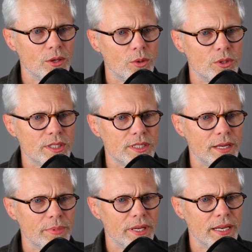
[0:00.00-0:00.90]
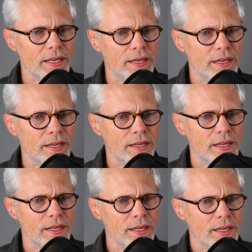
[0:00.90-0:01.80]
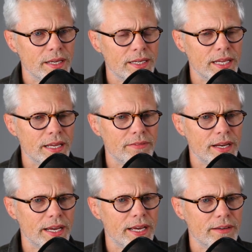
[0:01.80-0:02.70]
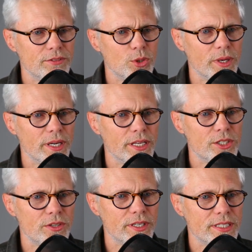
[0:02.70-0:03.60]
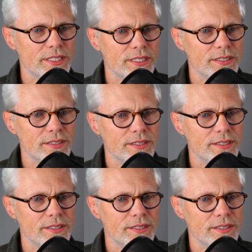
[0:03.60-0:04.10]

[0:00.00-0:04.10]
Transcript: Or just type in, Hey, David, I have joint injuries.